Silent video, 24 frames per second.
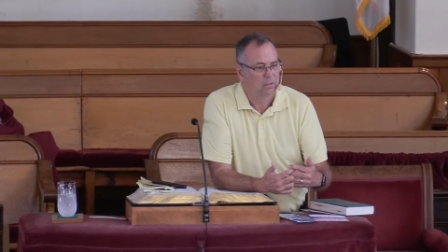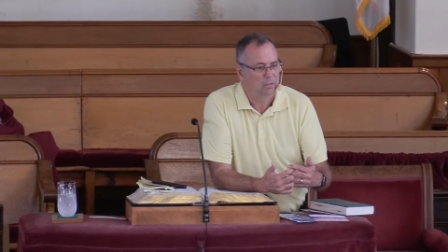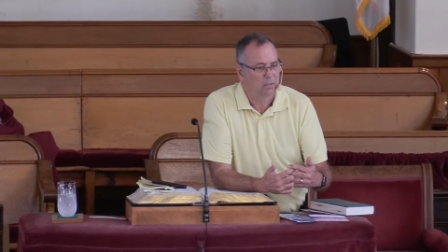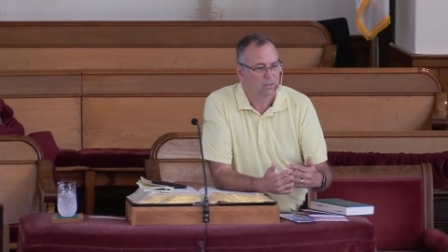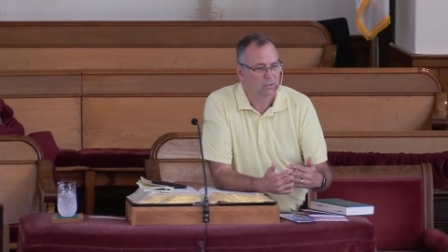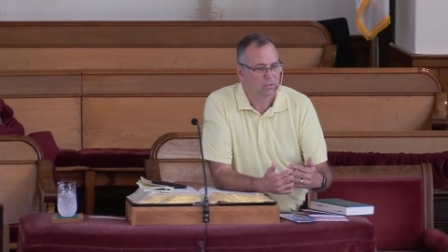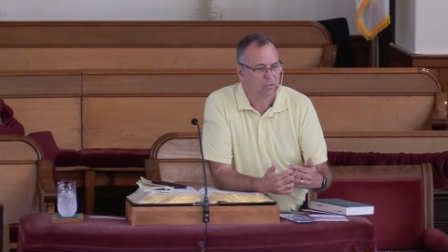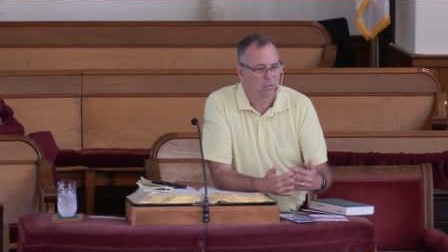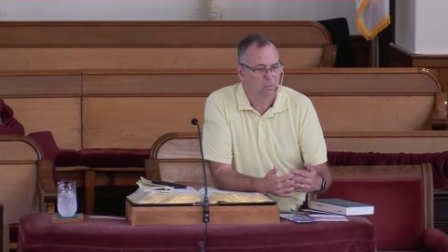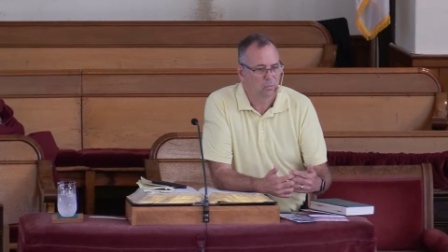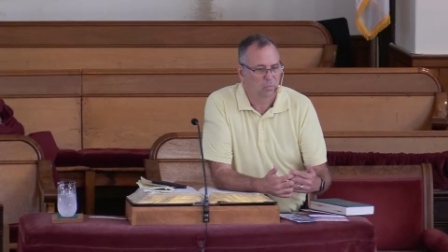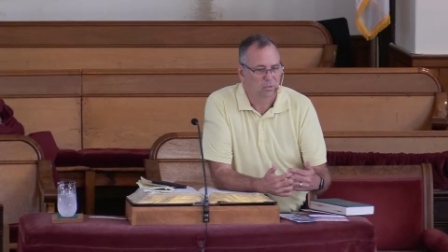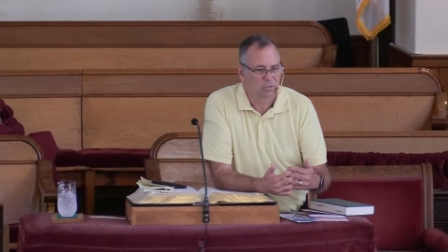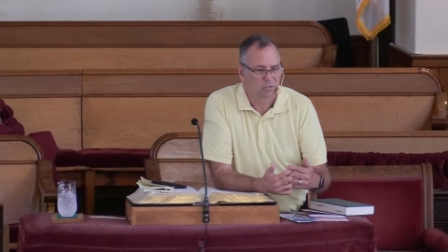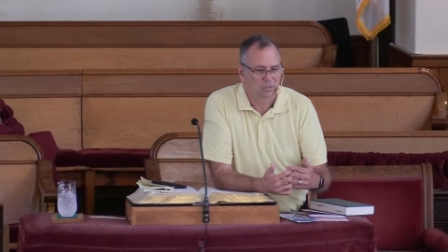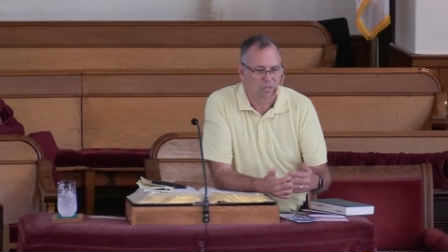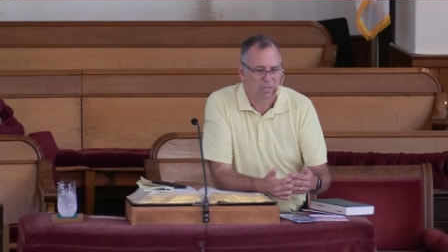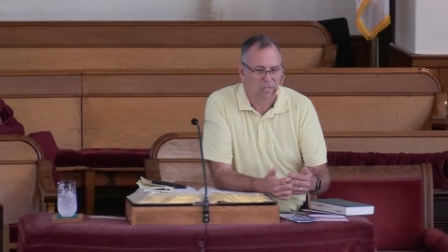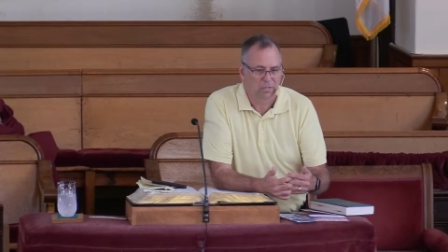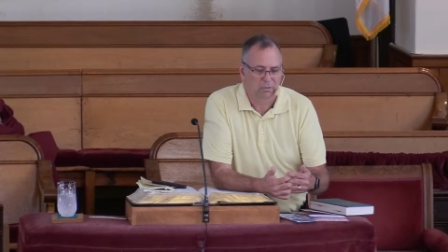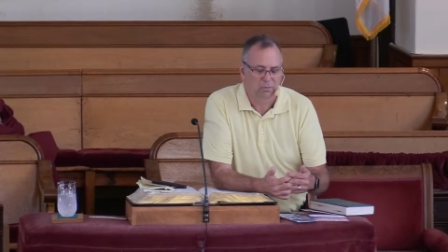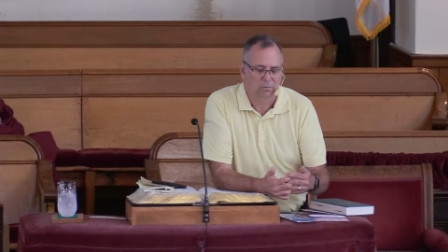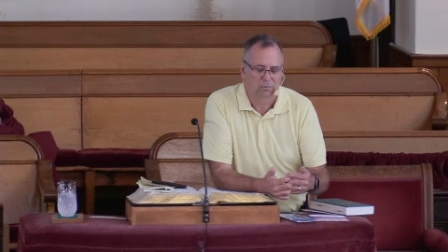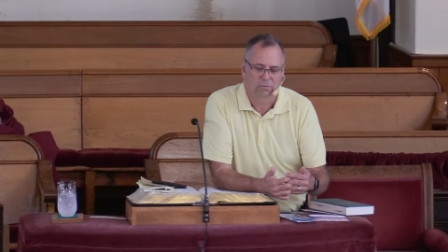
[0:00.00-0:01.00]
a human
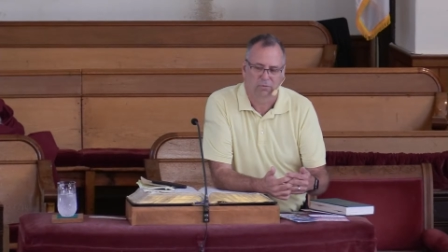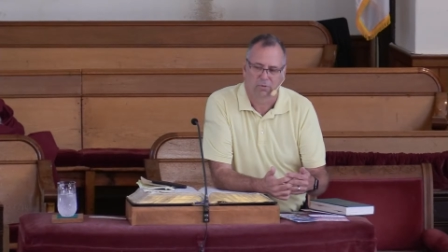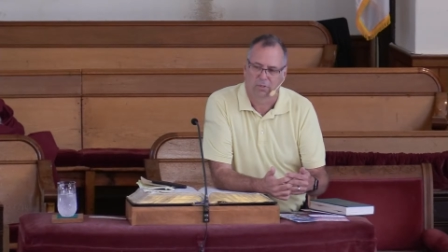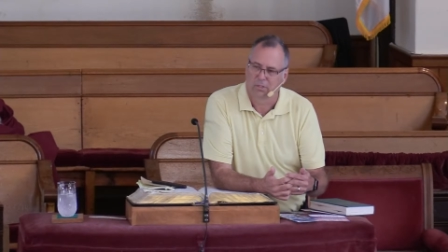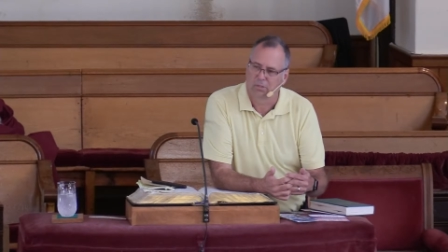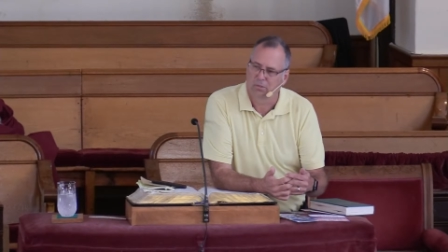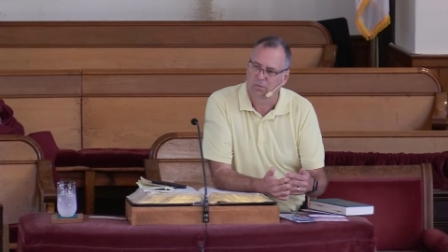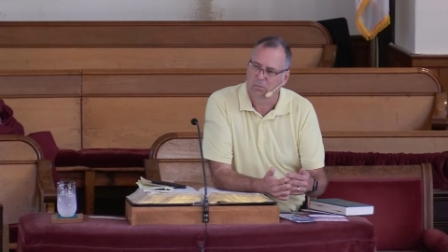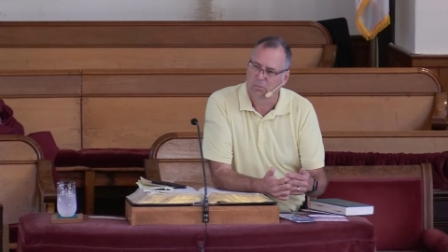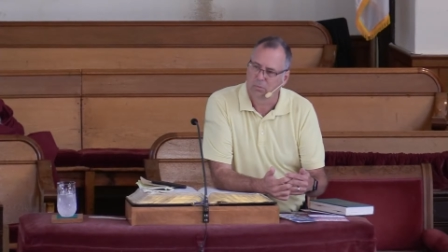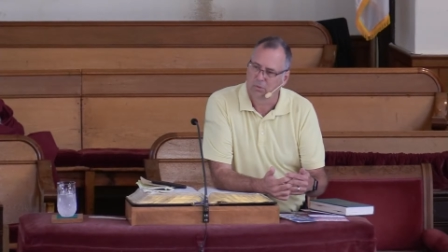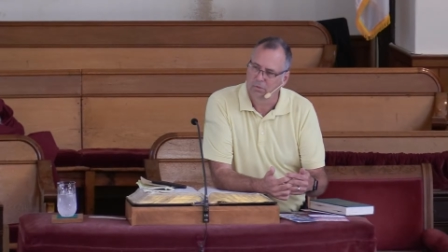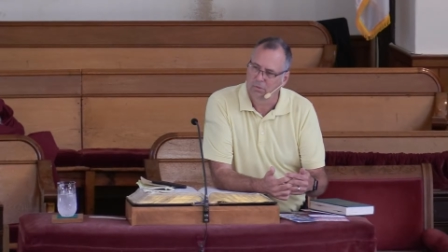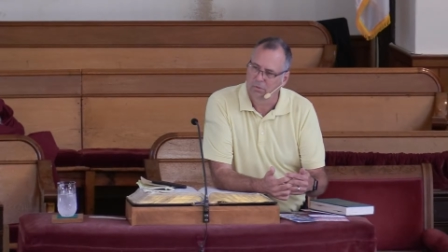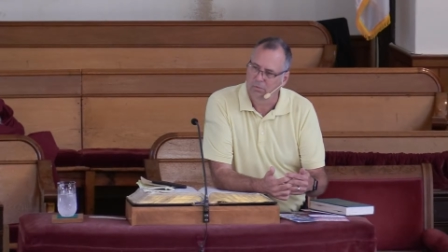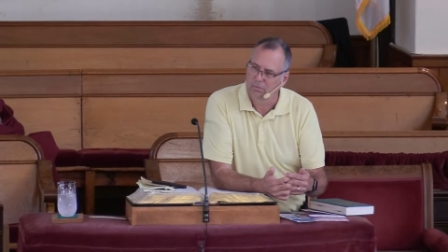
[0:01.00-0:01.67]
sacrifice was